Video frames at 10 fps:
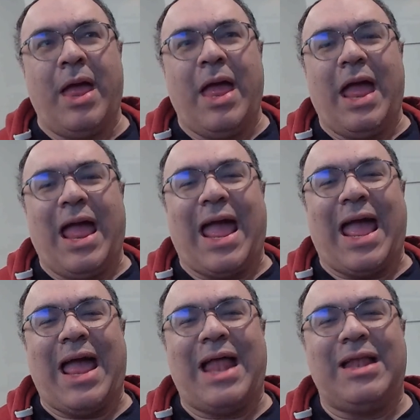
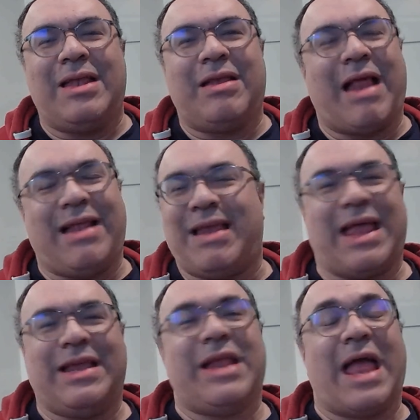And
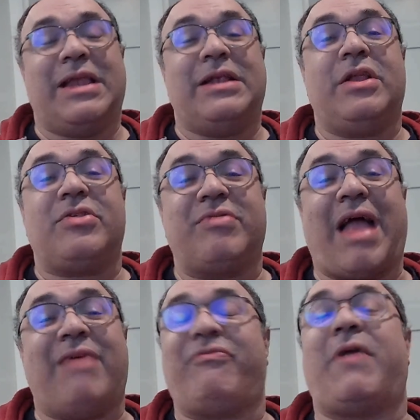it just,
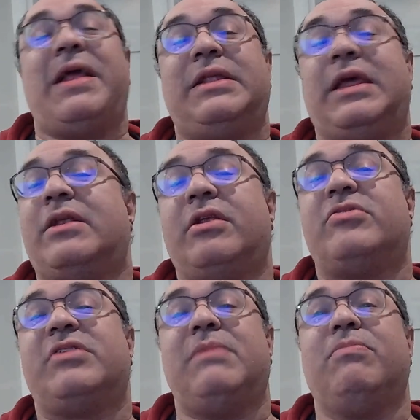frankly, it just
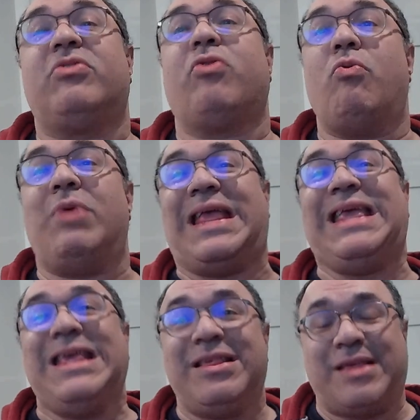seems so
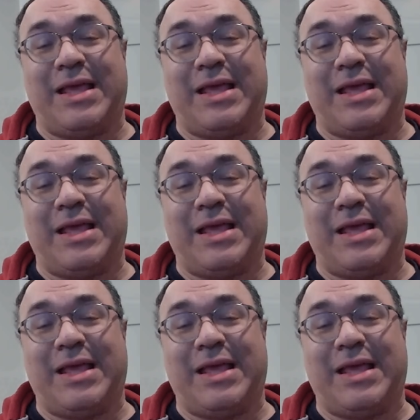easy.